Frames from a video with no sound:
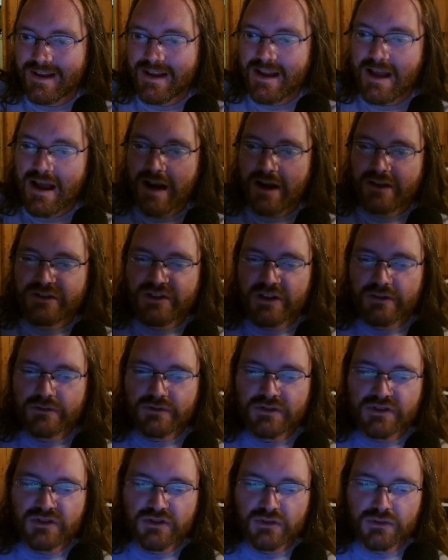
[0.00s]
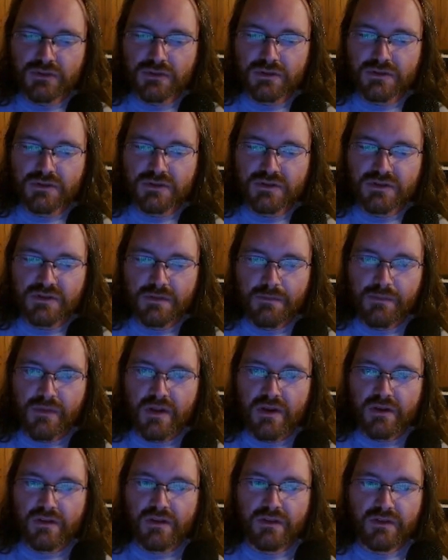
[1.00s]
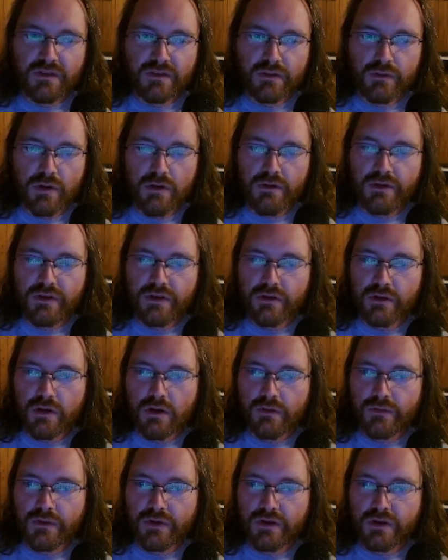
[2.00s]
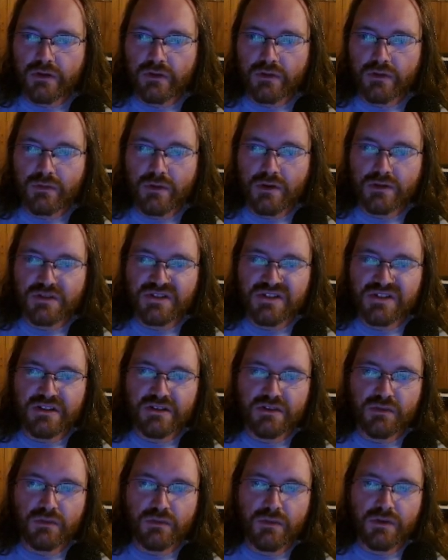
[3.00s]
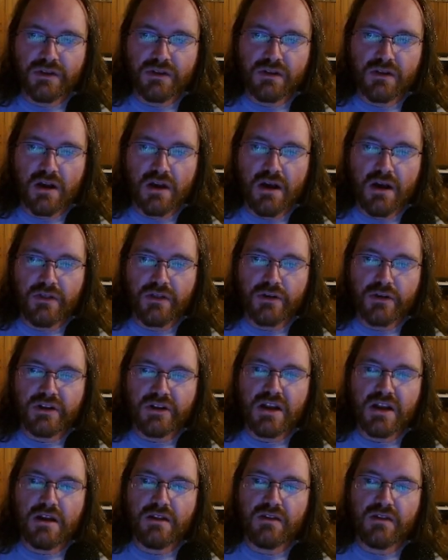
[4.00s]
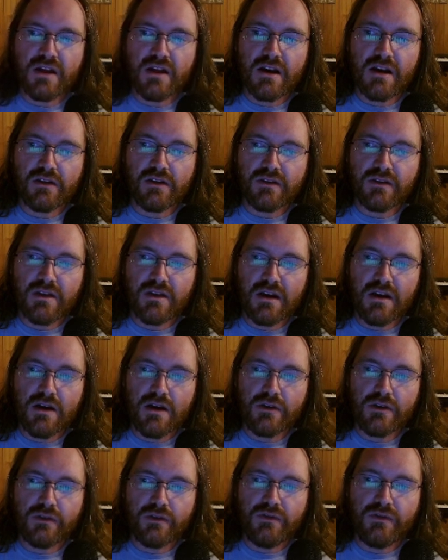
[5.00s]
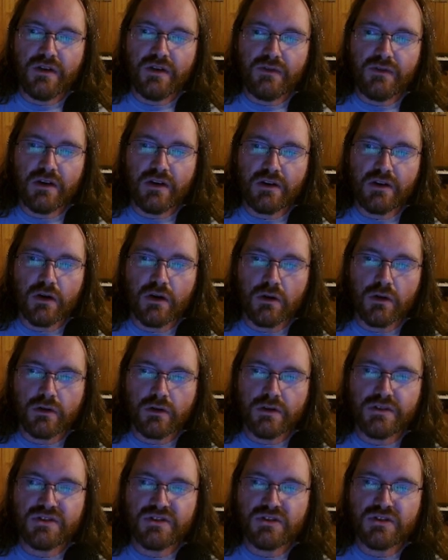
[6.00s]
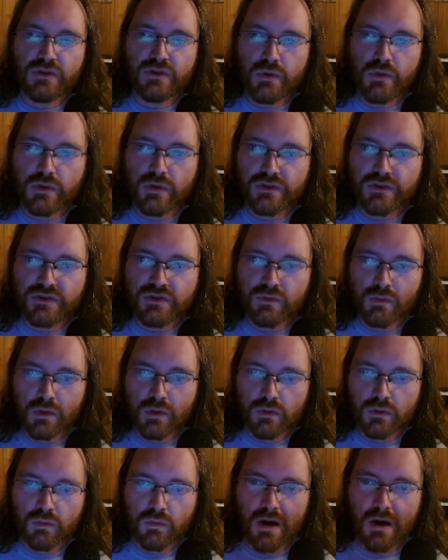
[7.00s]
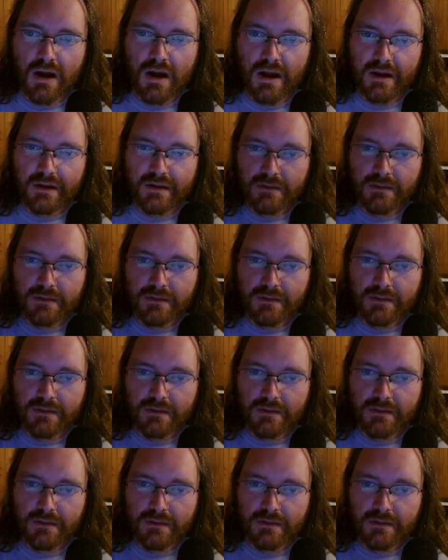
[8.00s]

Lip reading: Total stores, this is growing year over year as well. We're setting at 39,850 current stores worldwide.